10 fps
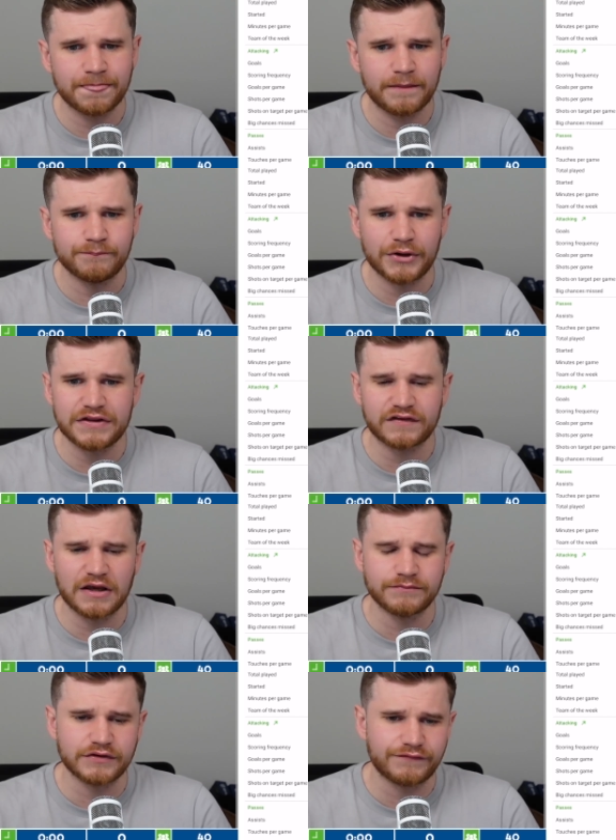But in
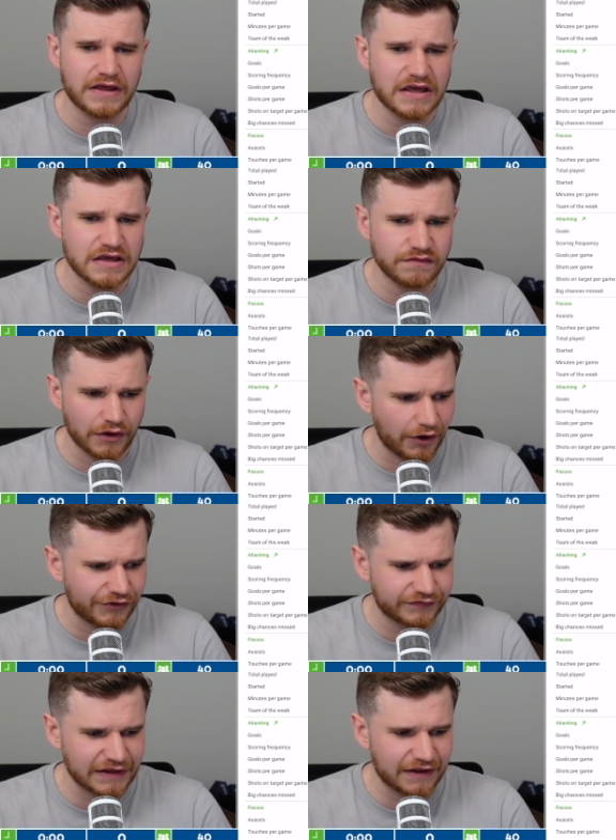terms of the other
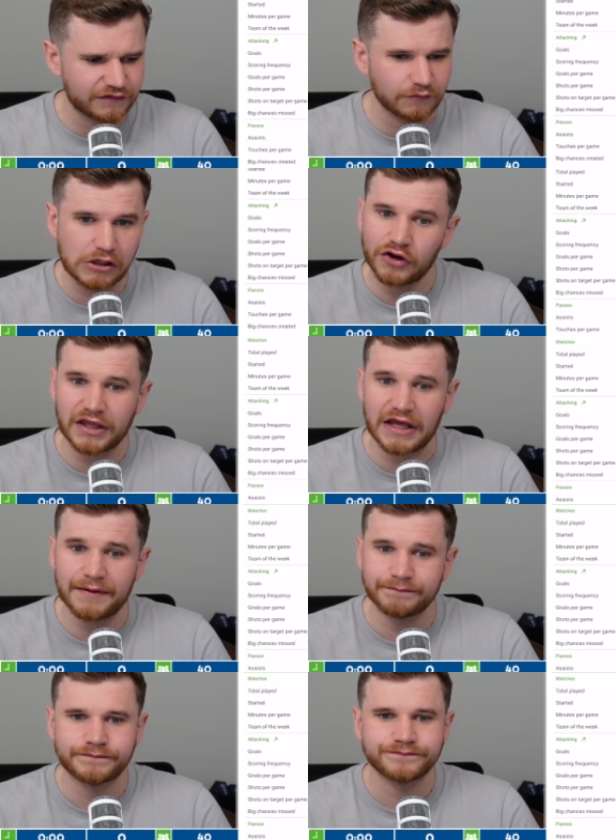stats that we're looking at,
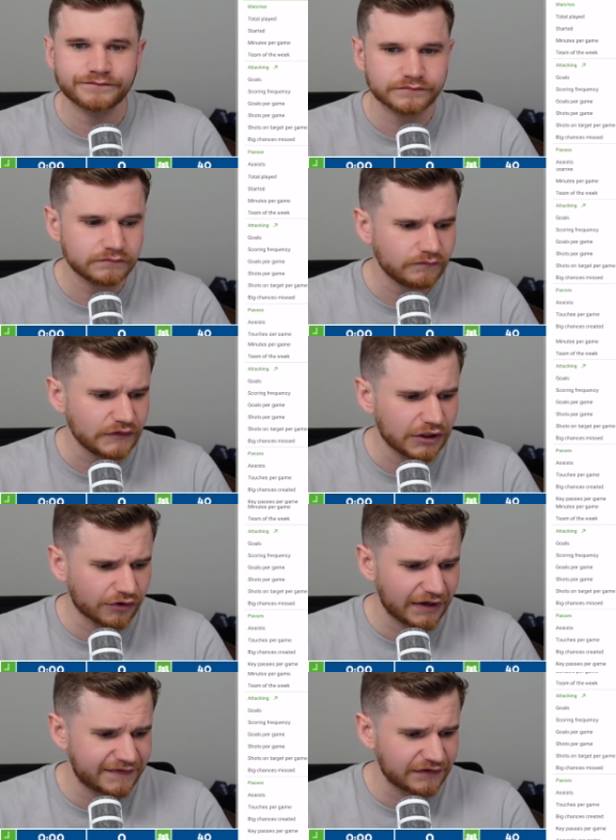
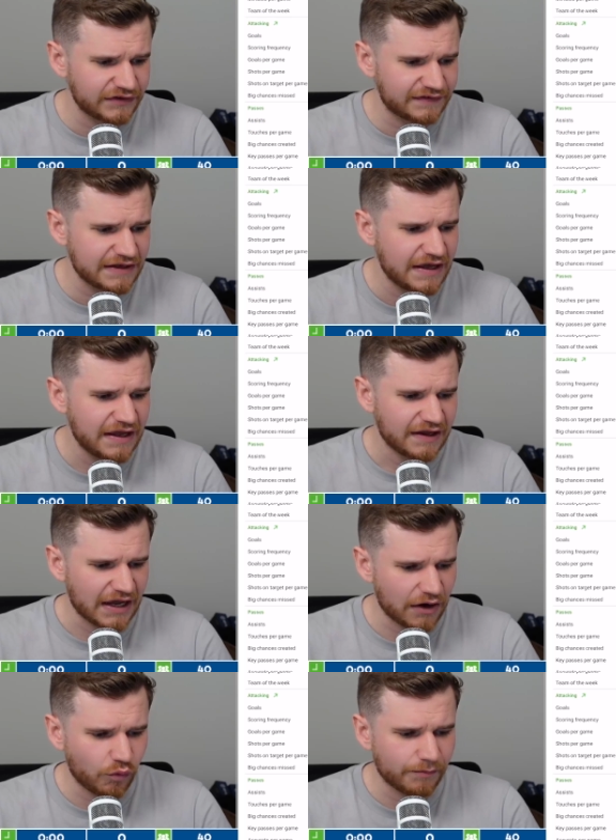Creativity,
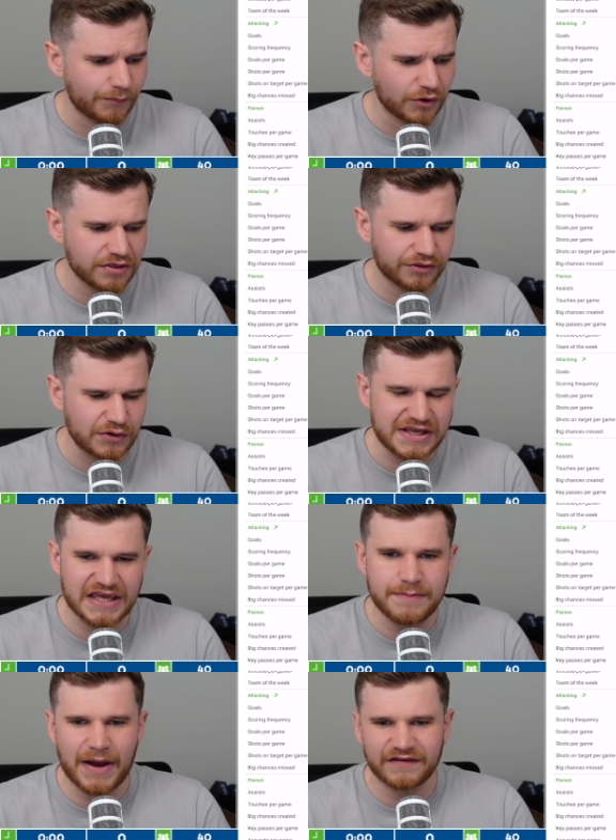1.3 key
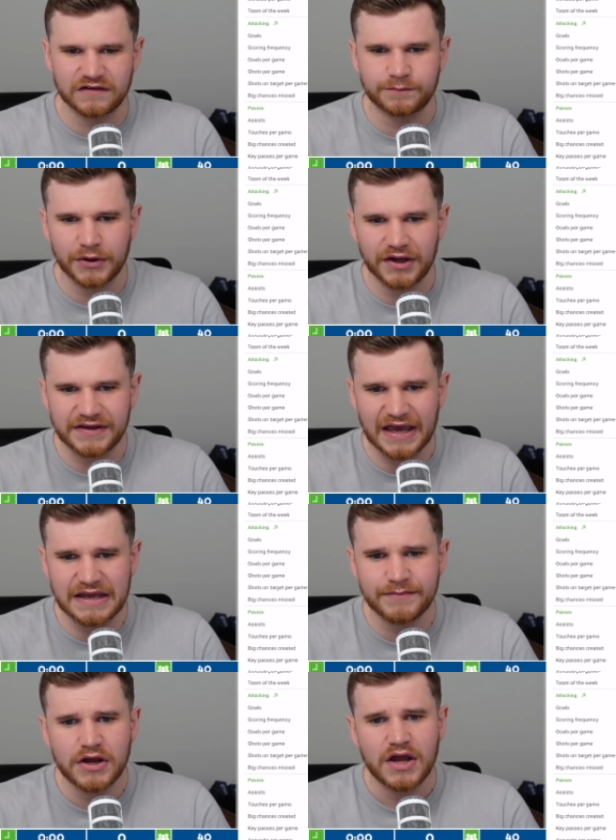passes per
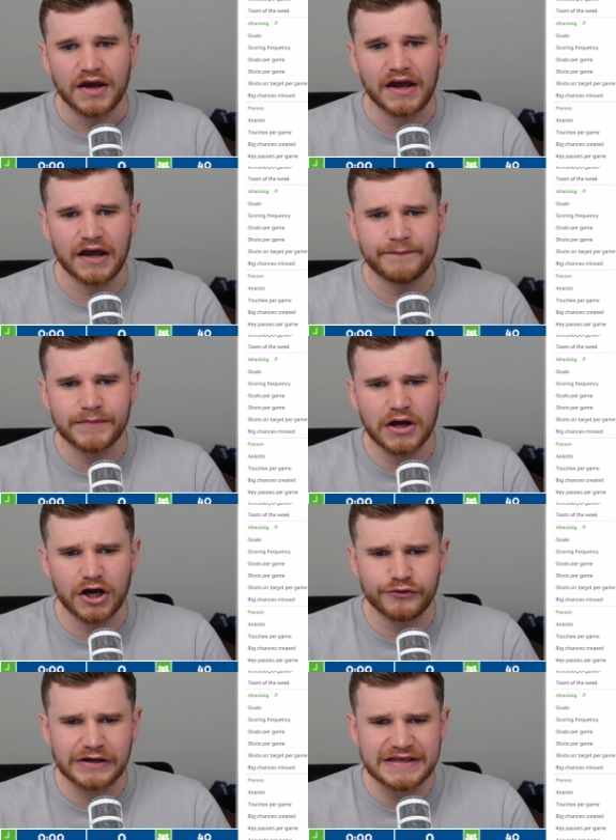game.
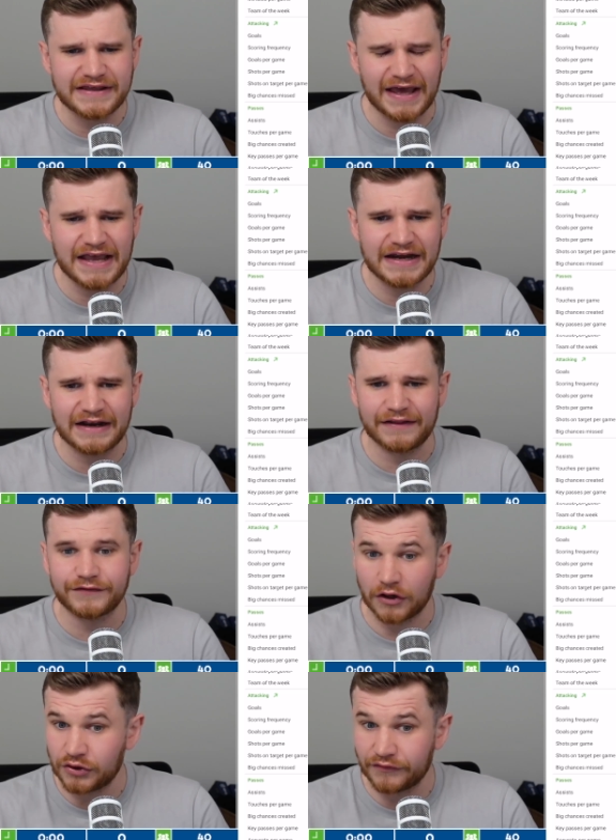Only Kane and
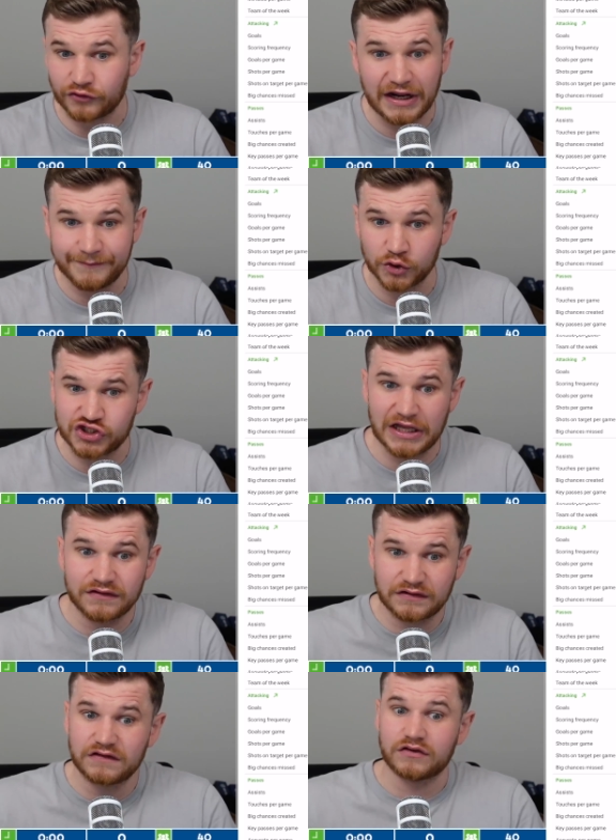Antonio have created more
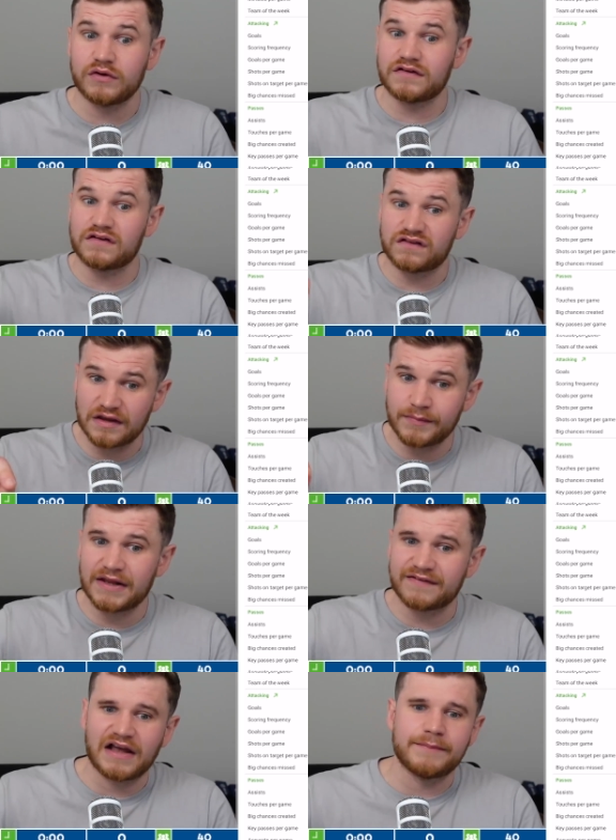chances, so it's a similar
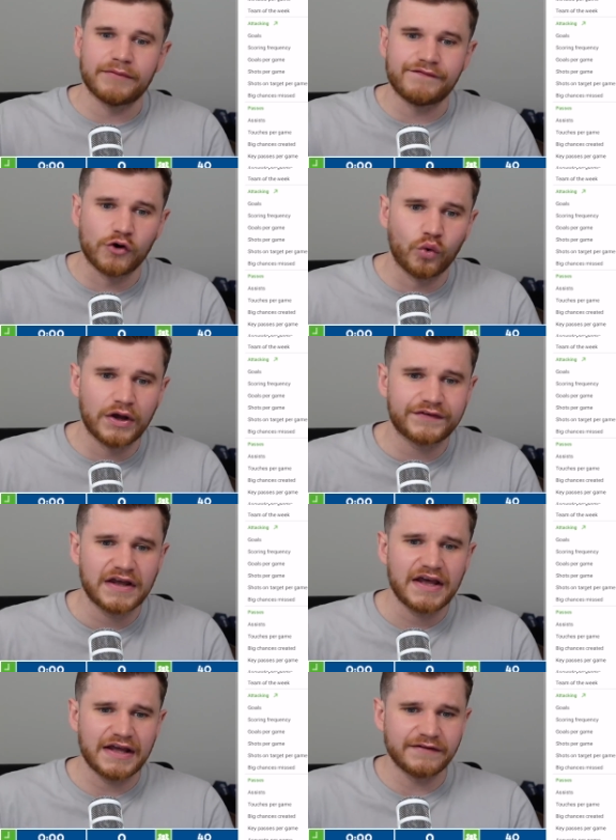type of forward.
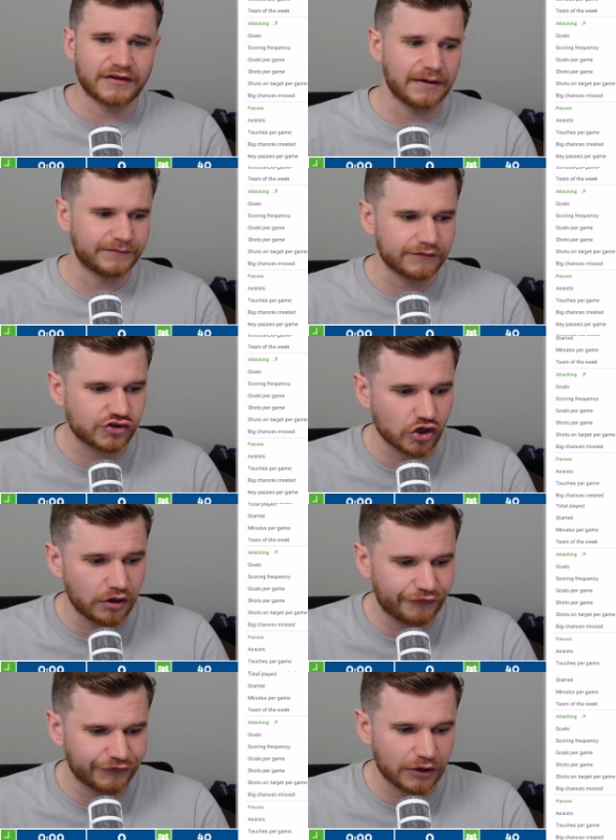In terms of
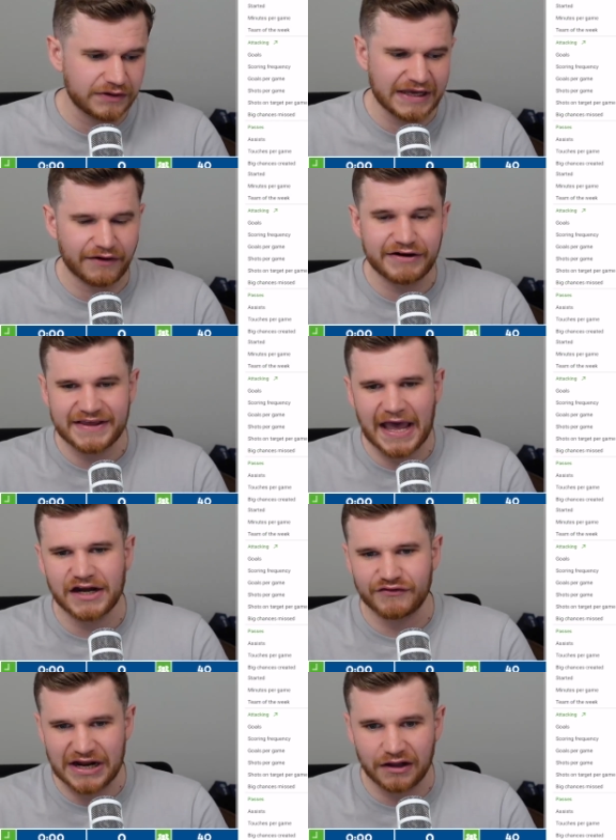shots, only Harry Kane
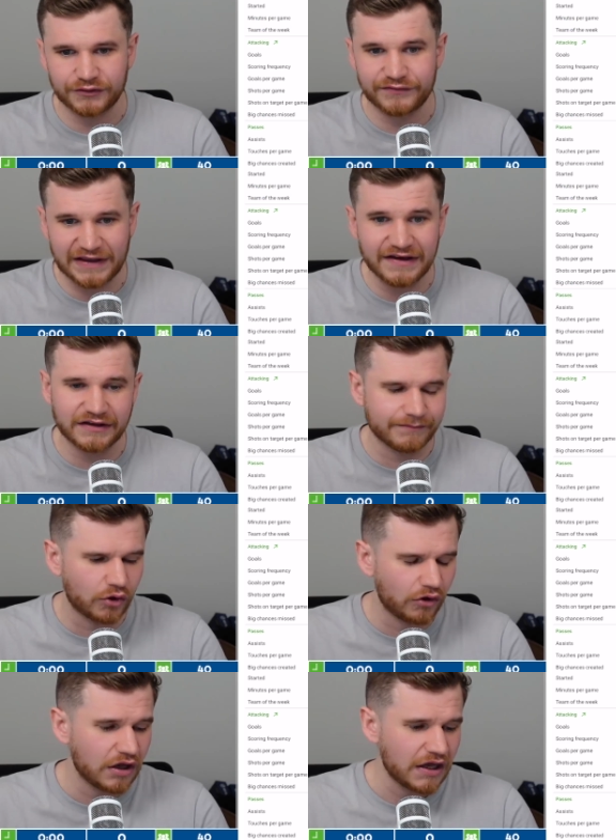and Ronaldo have taken more.